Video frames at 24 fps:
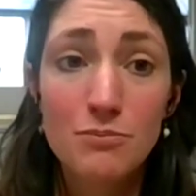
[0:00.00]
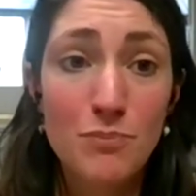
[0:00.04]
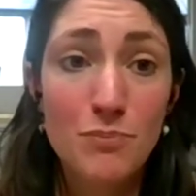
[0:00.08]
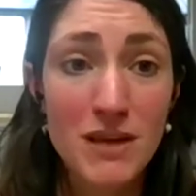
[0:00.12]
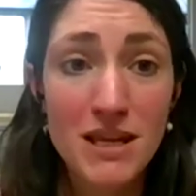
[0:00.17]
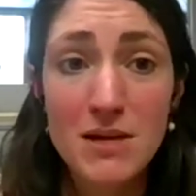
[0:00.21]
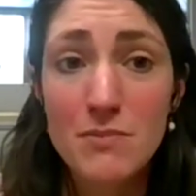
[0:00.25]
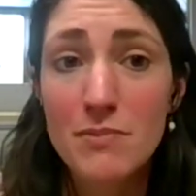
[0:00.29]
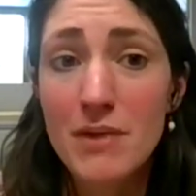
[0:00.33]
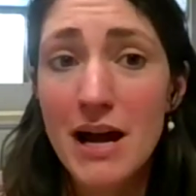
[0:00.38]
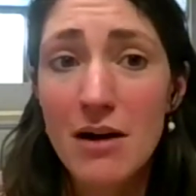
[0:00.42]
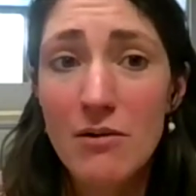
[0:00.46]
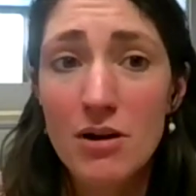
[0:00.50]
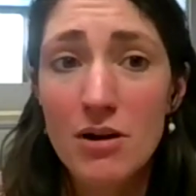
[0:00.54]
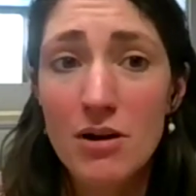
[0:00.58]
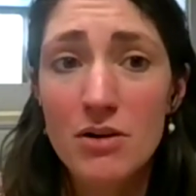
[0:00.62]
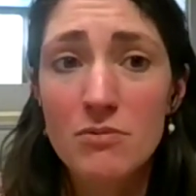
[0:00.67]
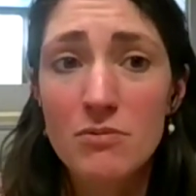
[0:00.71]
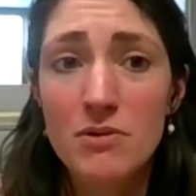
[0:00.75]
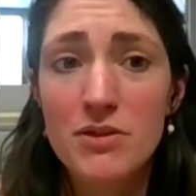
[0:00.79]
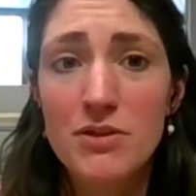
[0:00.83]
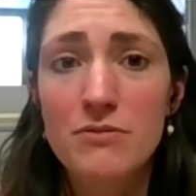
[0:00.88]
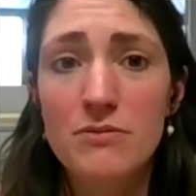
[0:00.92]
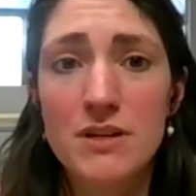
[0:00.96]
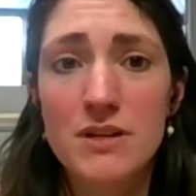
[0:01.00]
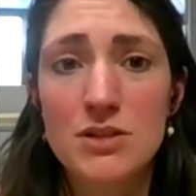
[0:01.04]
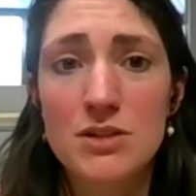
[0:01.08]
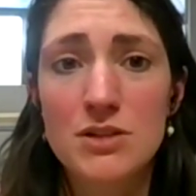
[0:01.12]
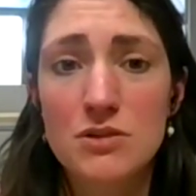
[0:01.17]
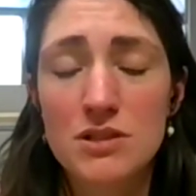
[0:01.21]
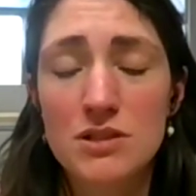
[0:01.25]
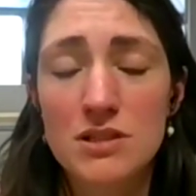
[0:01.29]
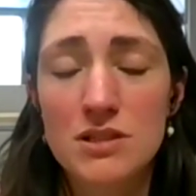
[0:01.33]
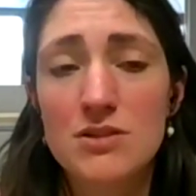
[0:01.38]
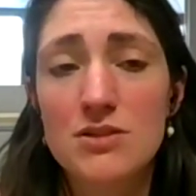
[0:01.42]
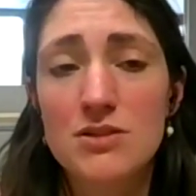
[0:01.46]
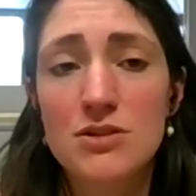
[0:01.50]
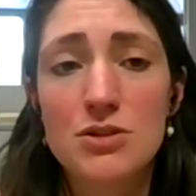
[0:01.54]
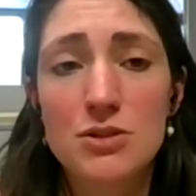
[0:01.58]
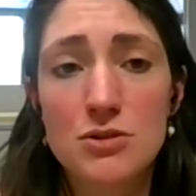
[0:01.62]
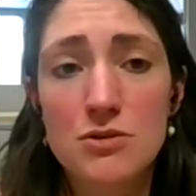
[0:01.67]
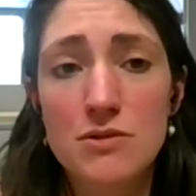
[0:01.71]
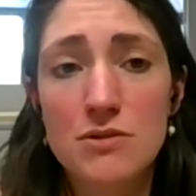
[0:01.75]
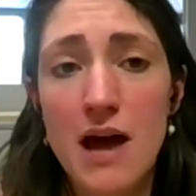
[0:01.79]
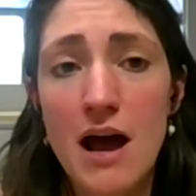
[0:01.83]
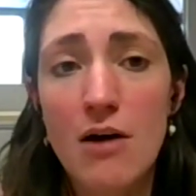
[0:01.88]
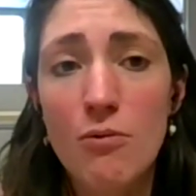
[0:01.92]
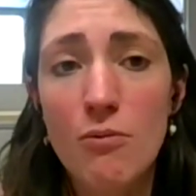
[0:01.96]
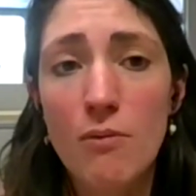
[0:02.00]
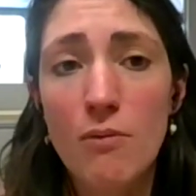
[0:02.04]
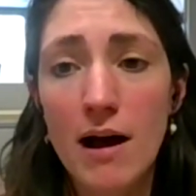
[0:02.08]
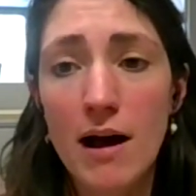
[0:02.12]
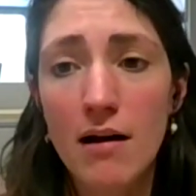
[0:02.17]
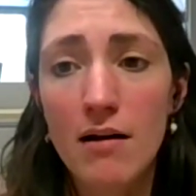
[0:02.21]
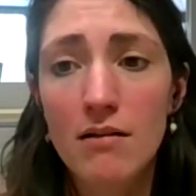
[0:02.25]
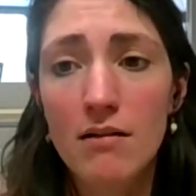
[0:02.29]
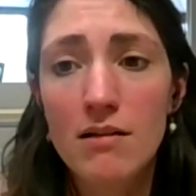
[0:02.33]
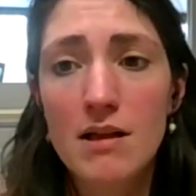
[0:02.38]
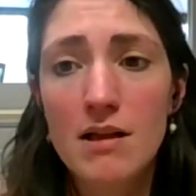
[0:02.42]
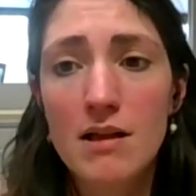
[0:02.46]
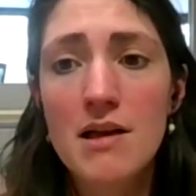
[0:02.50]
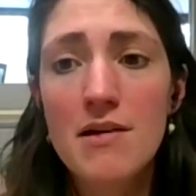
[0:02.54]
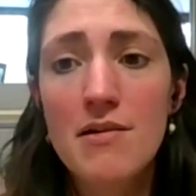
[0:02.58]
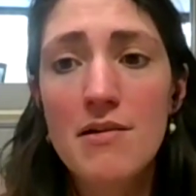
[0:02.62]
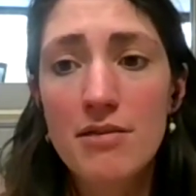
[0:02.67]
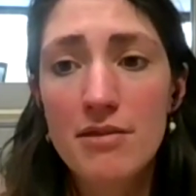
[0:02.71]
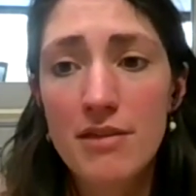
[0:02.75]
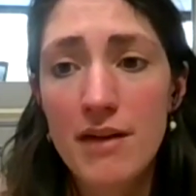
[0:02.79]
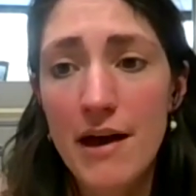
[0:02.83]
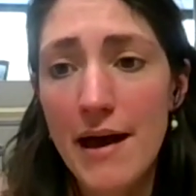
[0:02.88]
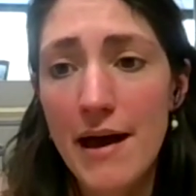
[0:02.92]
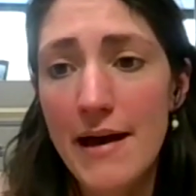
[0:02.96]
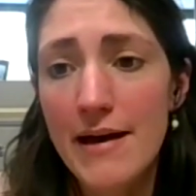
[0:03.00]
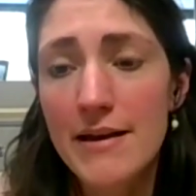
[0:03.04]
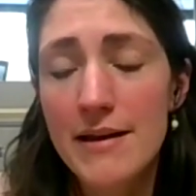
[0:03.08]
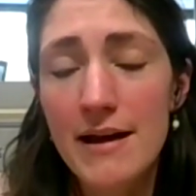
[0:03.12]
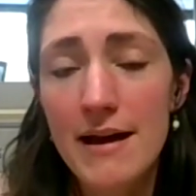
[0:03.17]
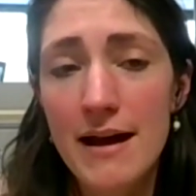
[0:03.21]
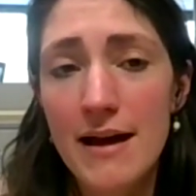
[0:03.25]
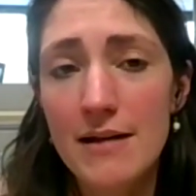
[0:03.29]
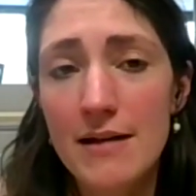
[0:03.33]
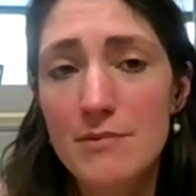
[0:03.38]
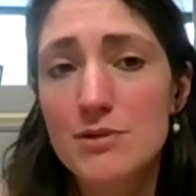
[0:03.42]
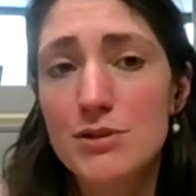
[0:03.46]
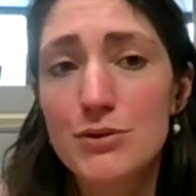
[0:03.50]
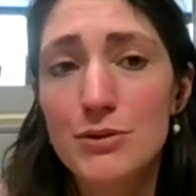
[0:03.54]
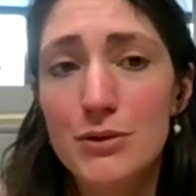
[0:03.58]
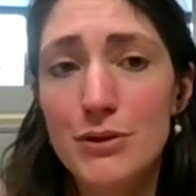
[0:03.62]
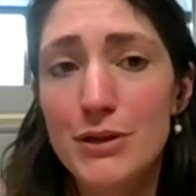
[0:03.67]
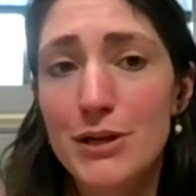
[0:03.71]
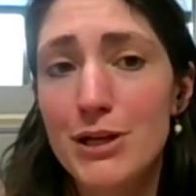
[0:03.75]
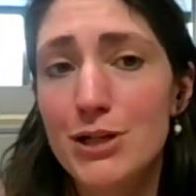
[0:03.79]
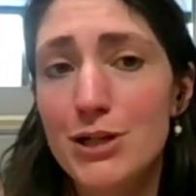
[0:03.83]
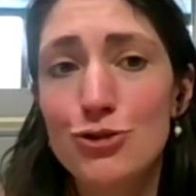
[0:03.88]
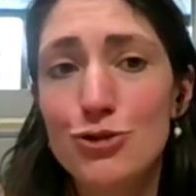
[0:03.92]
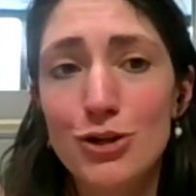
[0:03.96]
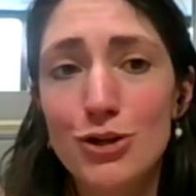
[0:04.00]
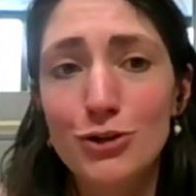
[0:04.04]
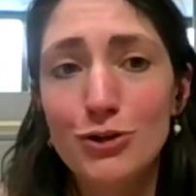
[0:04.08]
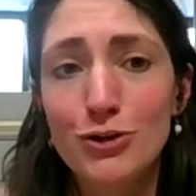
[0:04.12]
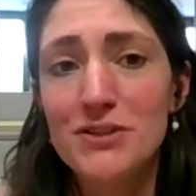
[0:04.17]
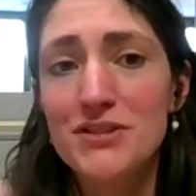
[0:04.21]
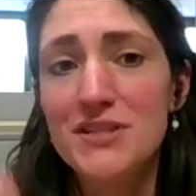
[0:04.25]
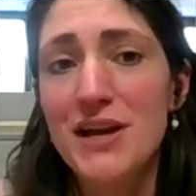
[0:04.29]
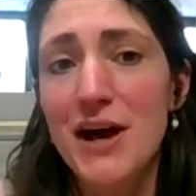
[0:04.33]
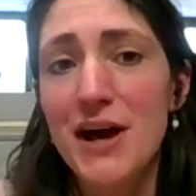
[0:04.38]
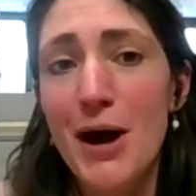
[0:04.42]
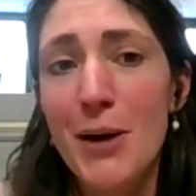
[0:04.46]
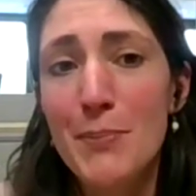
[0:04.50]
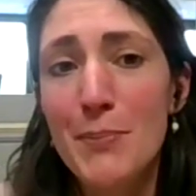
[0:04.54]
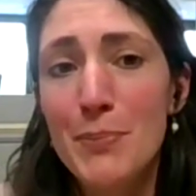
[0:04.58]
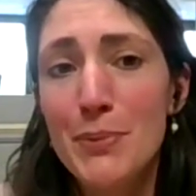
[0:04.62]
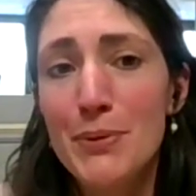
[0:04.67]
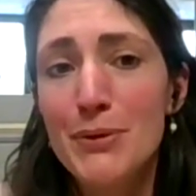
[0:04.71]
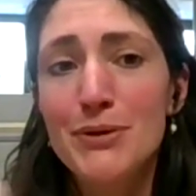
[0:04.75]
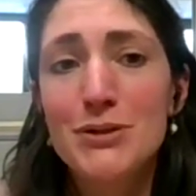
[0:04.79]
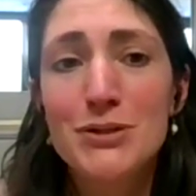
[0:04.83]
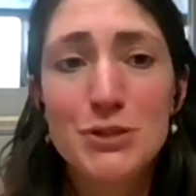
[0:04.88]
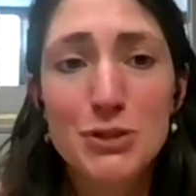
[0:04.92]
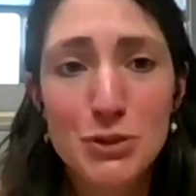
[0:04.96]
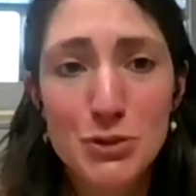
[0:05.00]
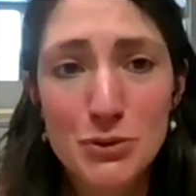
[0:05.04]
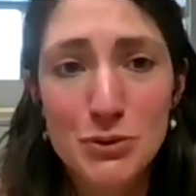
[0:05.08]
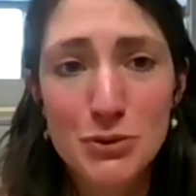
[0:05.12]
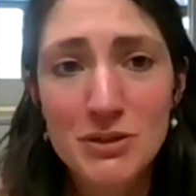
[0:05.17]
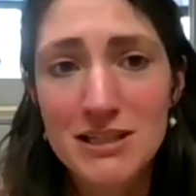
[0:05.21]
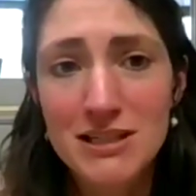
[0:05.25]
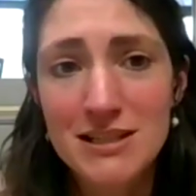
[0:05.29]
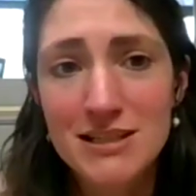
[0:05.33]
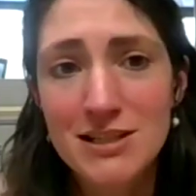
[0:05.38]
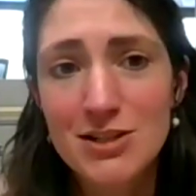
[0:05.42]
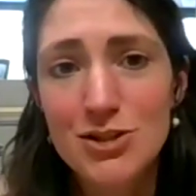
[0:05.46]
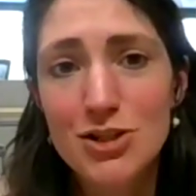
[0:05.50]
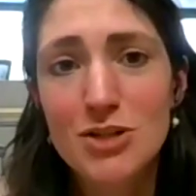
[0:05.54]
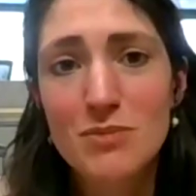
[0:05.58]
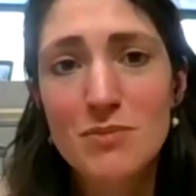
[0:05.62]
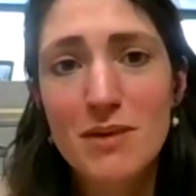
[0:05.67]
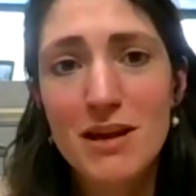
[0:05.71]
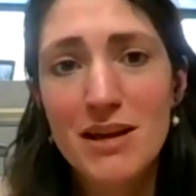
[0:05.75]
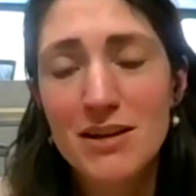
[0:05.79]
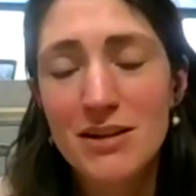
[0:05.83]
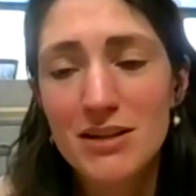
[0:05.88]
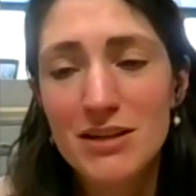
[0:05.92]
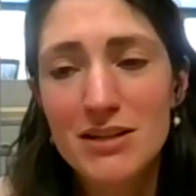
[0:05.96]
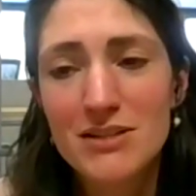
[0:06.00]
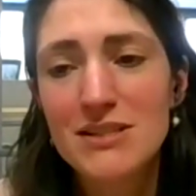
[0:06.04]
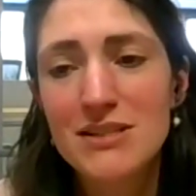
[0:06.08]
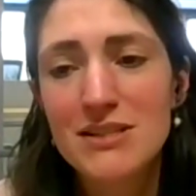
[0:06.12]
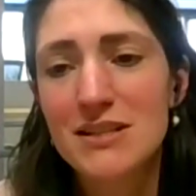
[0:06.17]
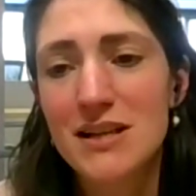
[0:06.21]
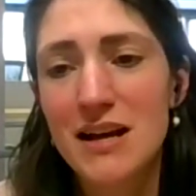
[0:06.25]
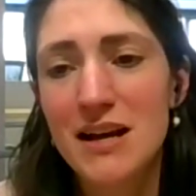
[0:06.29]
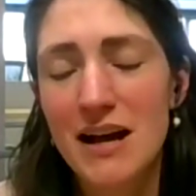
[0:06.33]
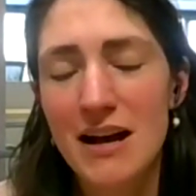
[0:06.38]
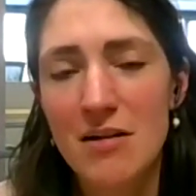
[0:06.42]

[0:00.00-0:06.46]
be empowered with the resources to do that well, that absolutely trickles up to decision makers.